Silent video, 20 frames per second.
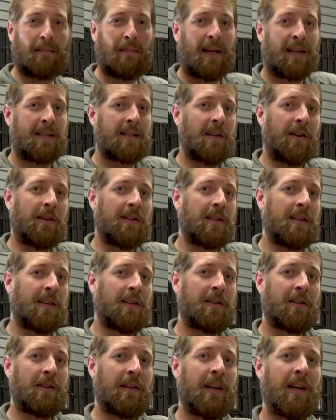Black Series
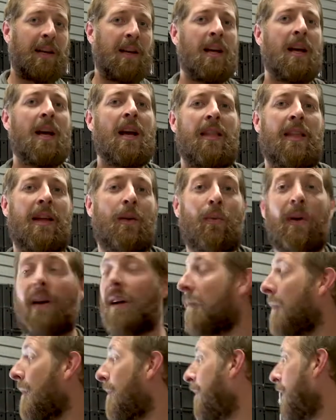edition there, that we're
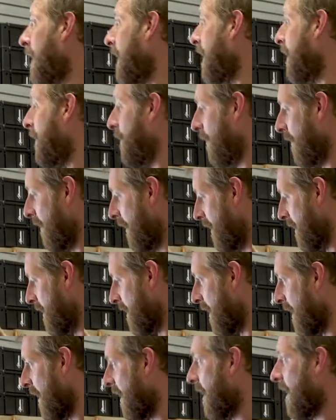going to be fitting to
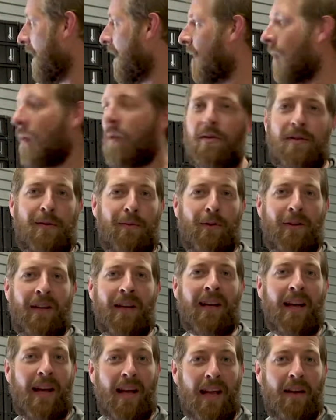this awesome
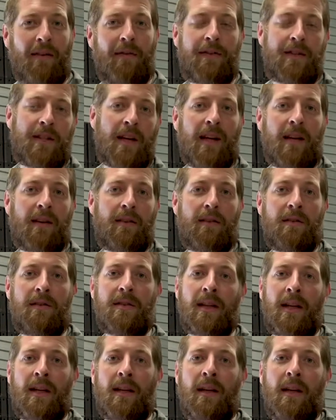looking FJ
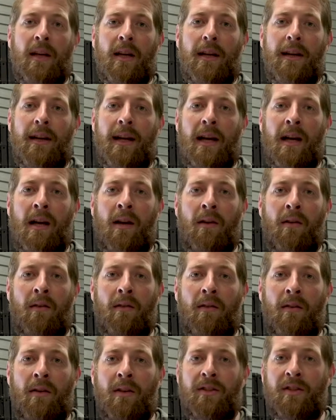Cruiser. Now,
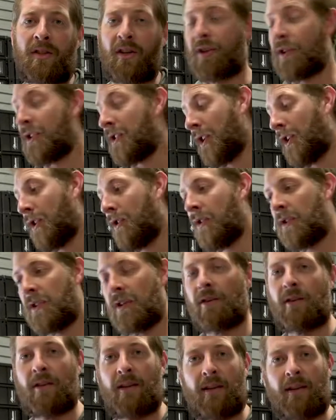it's not just a
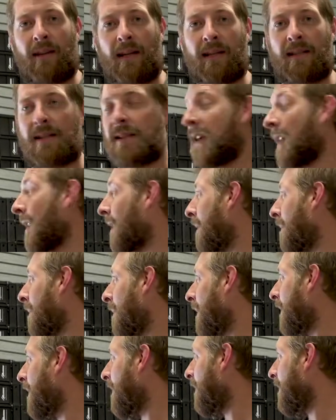cruiser that's
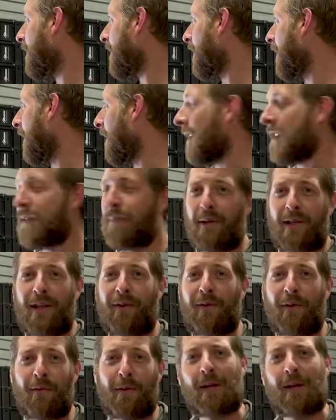that's a bit different.